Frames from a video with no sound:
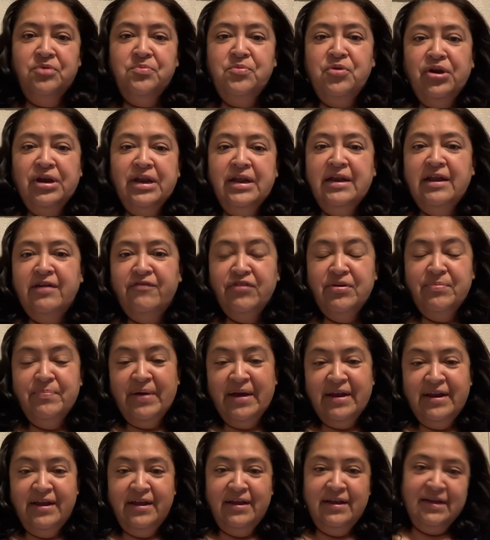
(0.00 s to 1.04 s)
morning,
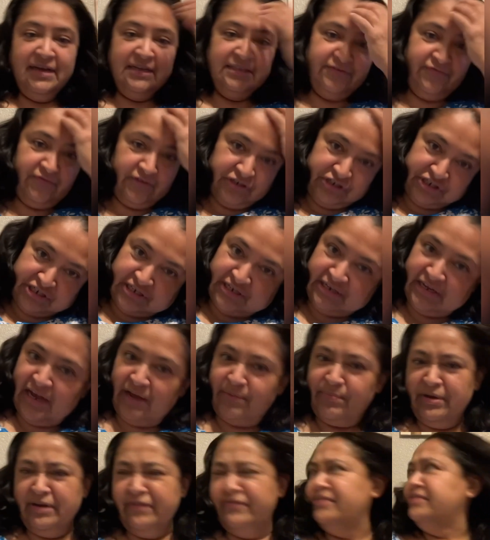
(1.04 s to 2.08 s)
everybody. It's Virginia. I
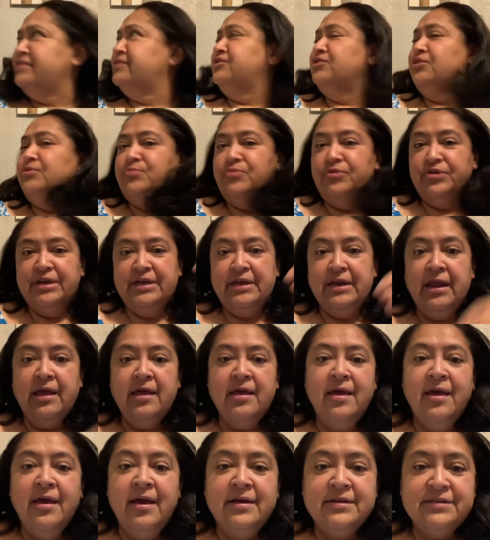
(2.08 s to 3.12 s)
believe it's still morning.
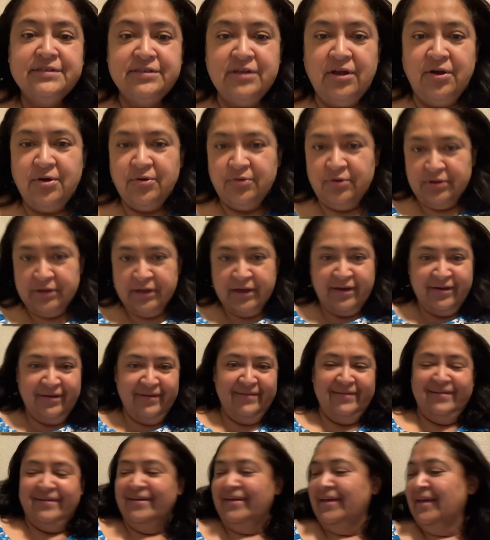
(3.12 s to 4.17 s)
So,
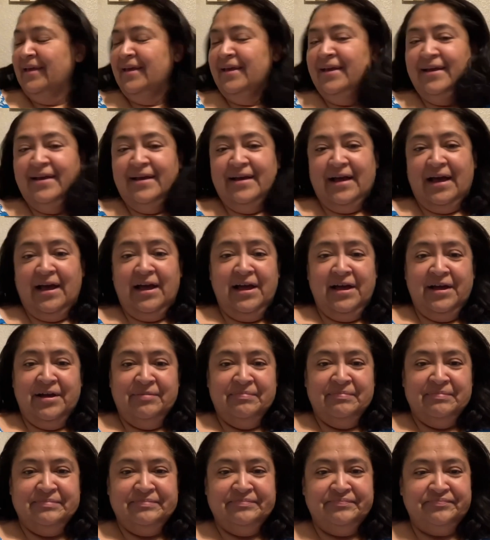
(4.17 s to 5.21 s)
I